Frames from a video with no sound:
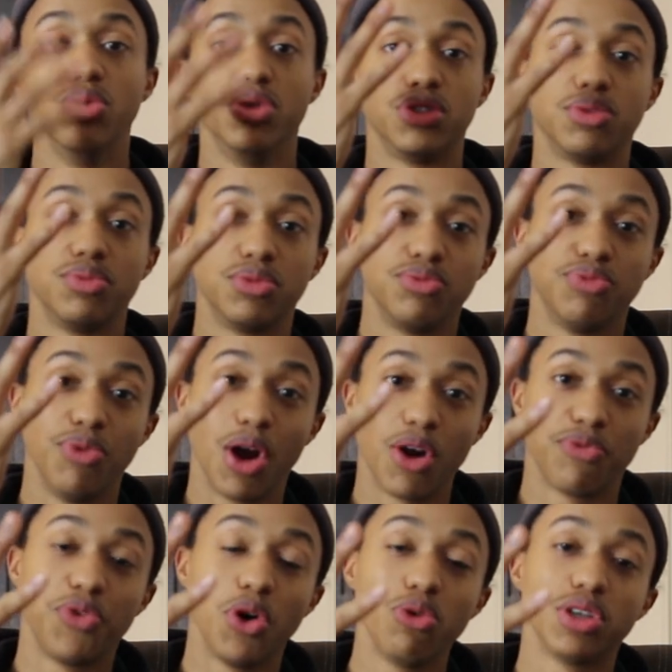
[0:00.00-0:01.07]
who
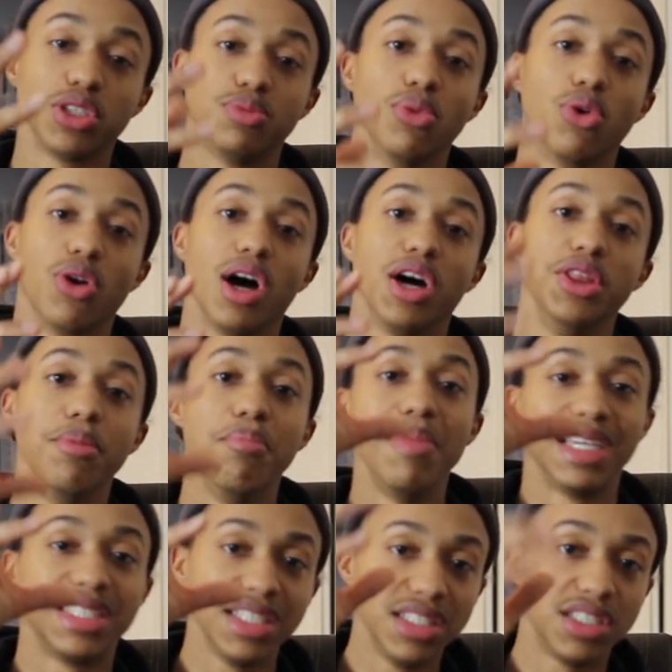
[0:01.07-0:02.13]
are focused more on the
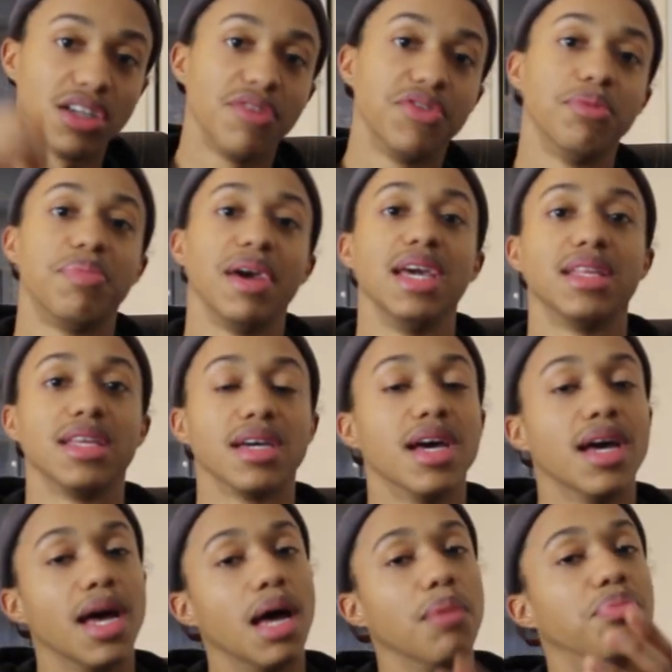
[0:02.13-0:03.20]
message of the painting
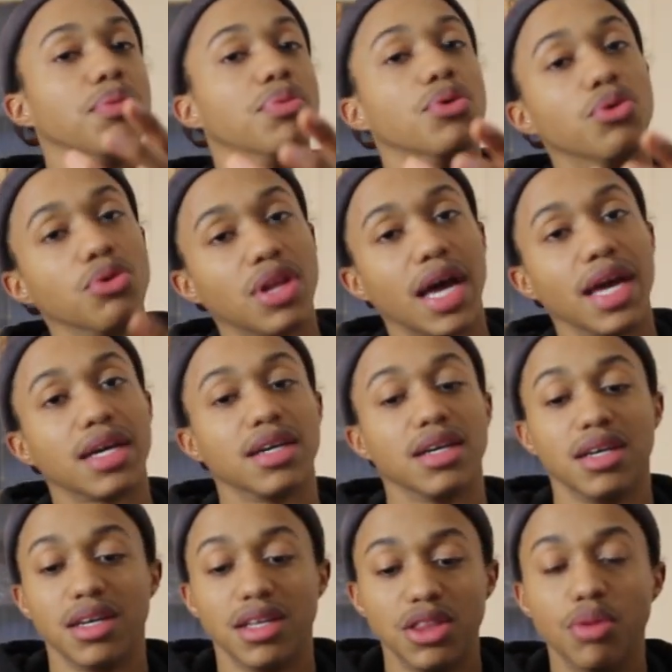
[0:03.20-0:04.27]
and people who like
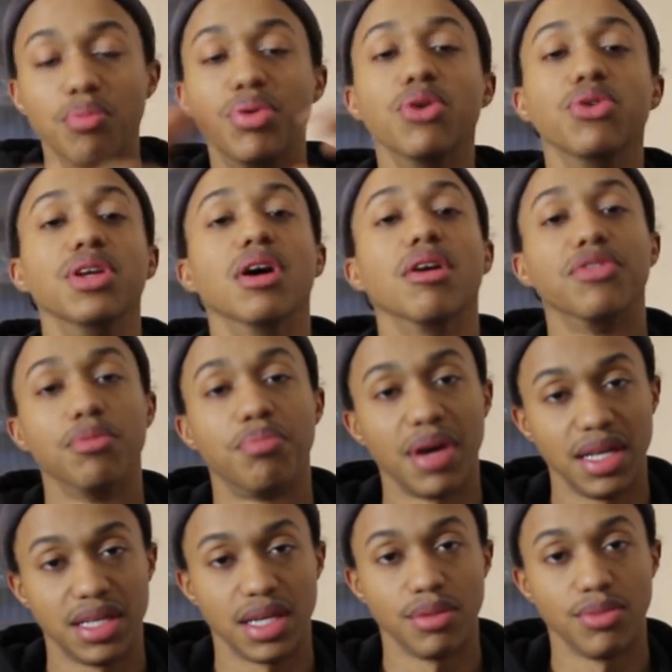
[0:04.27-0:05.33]
the beauty of the
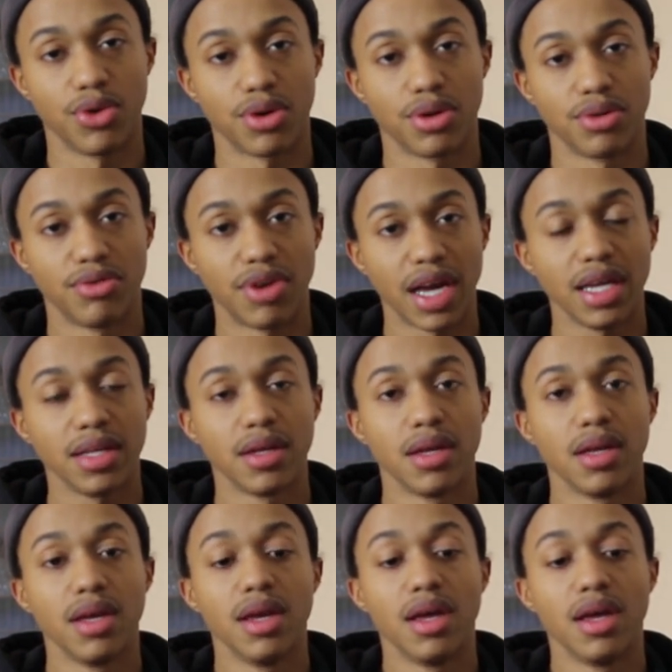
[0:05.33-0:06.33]
painting more, right?